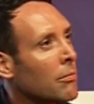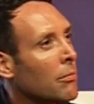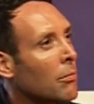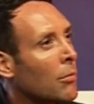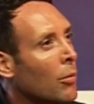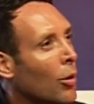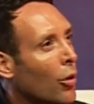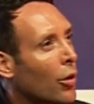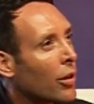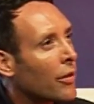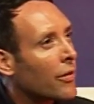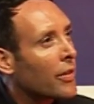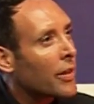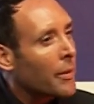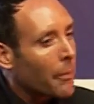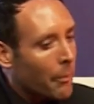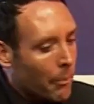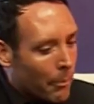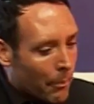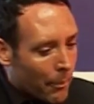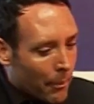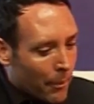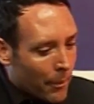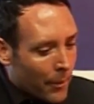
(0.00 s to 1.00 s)
more of
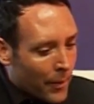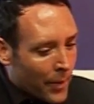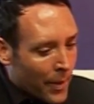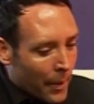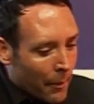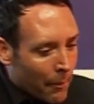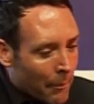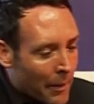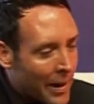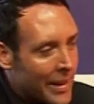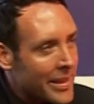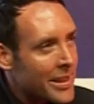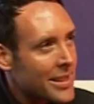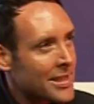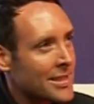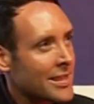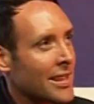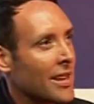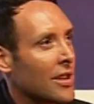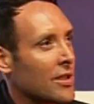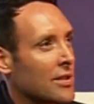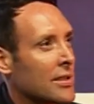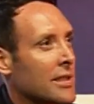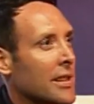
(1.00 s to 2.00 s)
the mother
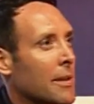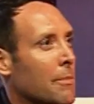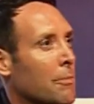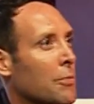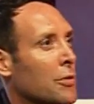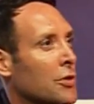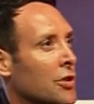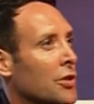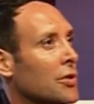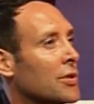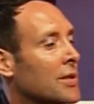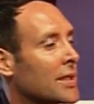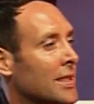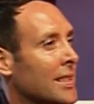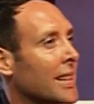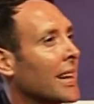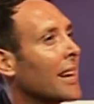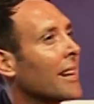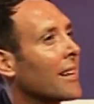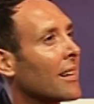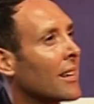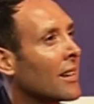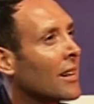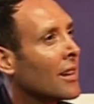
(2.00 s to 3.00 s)
cells that produce
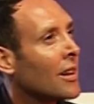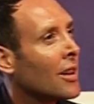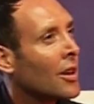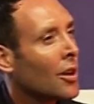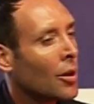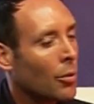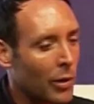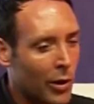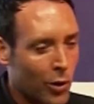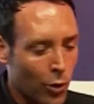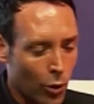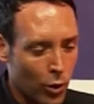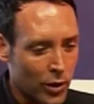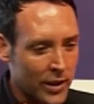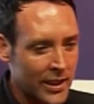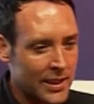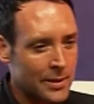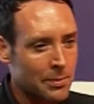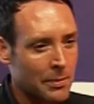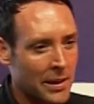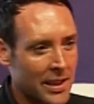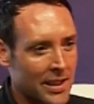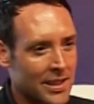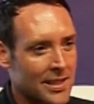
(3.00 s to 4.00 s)
skin. We call
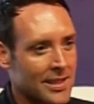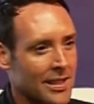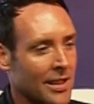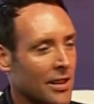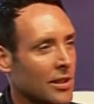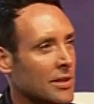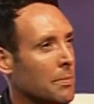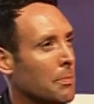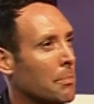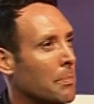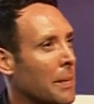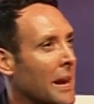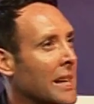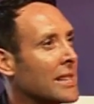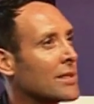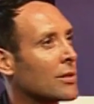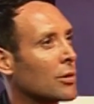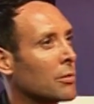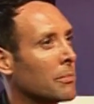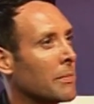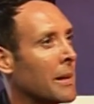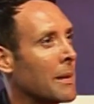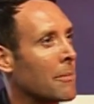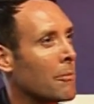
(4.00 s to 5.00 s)
these mother cells
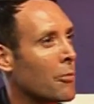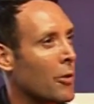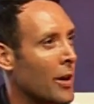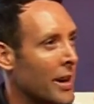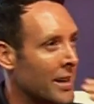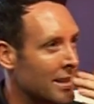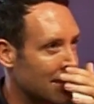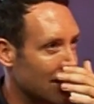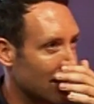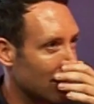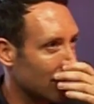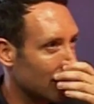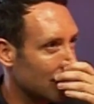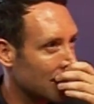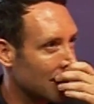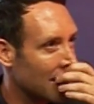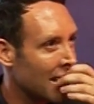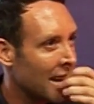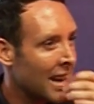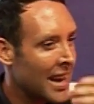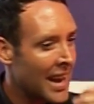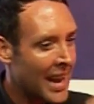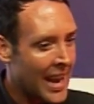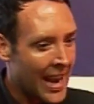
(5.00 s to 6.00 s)
basal membrane cells,
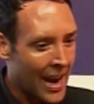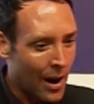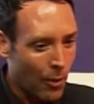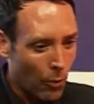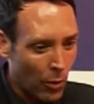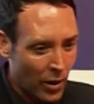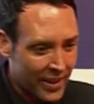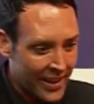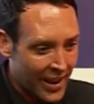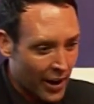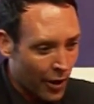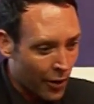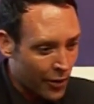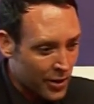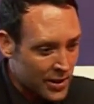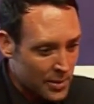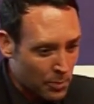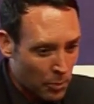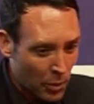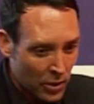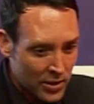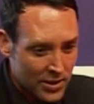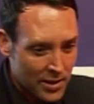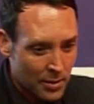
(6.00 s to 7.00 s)
and what they are
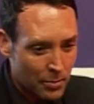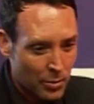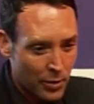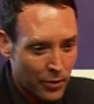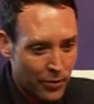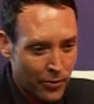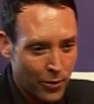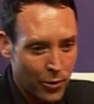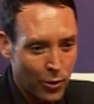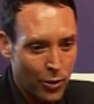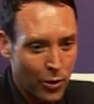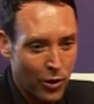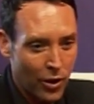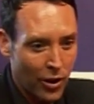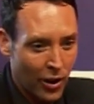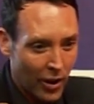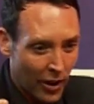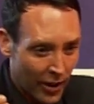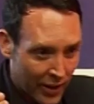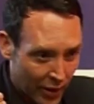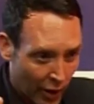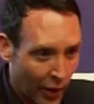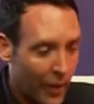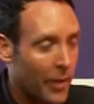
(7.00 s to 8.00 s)
responsible for
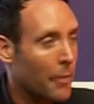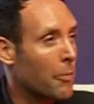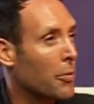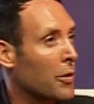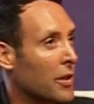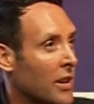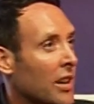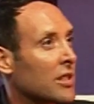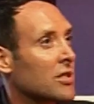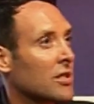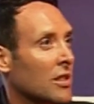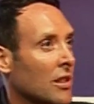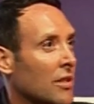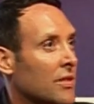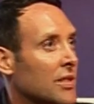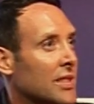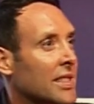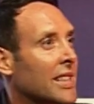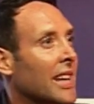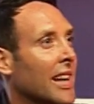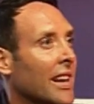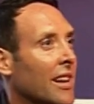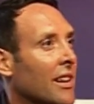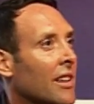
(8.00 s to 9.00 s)
are the production of
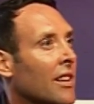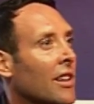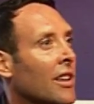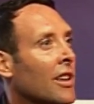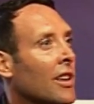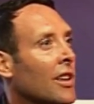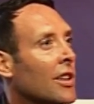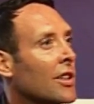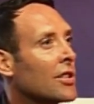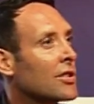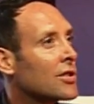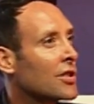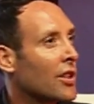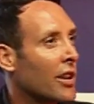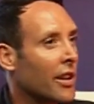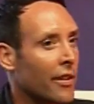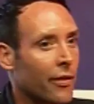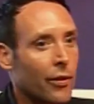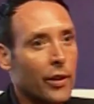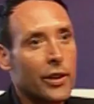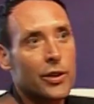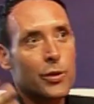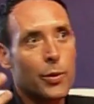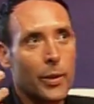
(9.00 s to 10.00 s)
skin. So
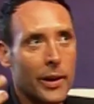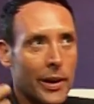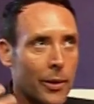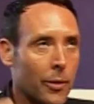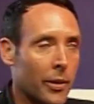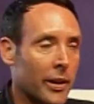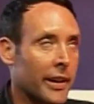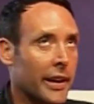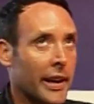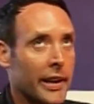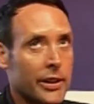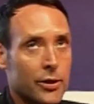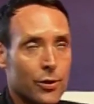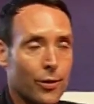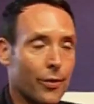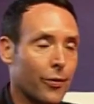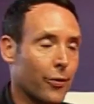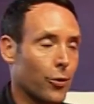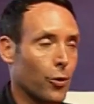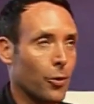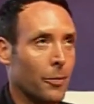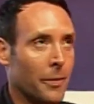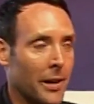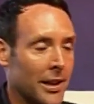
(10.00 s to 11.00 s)
every 21 days or
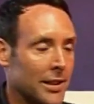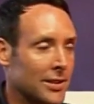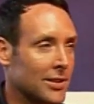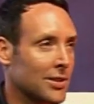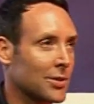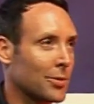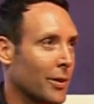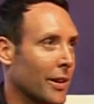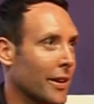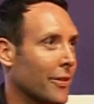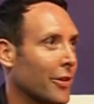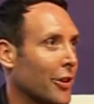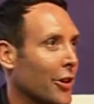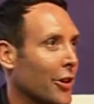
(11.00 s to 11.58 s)
4 months, wherever